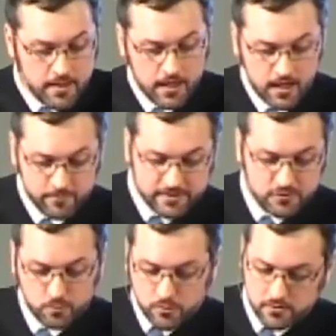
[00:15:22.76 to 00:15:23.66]
How might
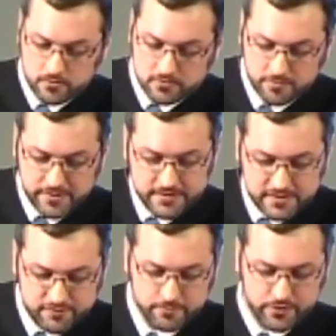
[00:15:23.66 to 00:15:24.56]
the world be a
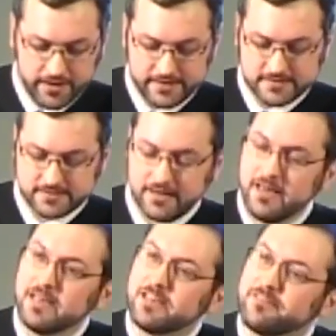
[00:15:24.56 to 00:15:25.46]
different place
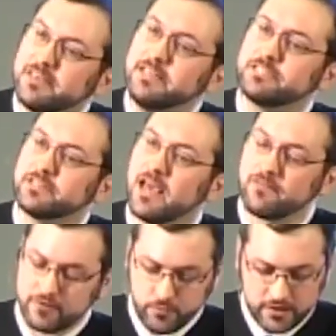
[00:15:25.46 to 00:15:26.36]
if each and
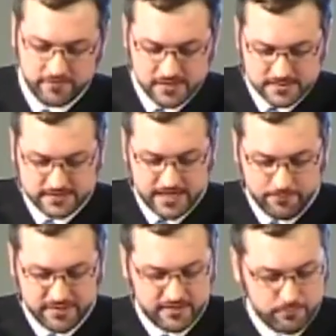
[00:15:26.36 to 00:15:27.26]
every one of us
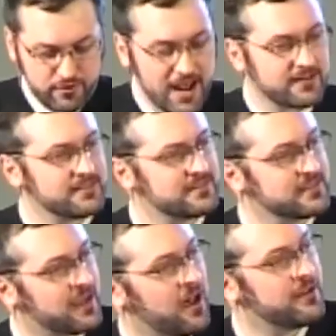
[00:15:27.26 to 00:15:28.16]
attempted to practice the
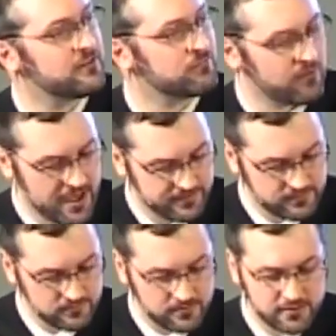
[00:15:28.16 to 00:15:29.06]
kind of
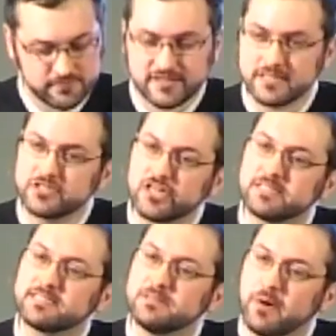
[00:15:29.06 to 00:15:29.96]
radical love
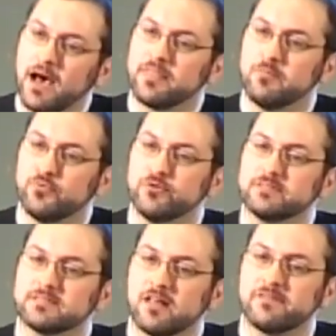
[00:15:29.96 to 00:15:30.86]
suggested by the
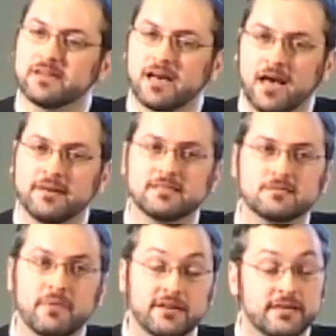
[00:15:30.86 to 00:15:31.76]
Buddhist loving kindness
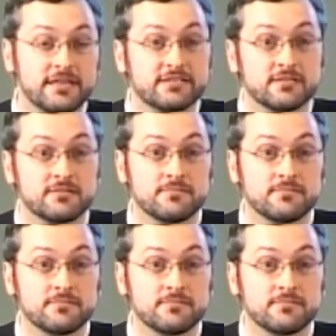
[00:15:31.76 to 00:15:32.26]
meditation?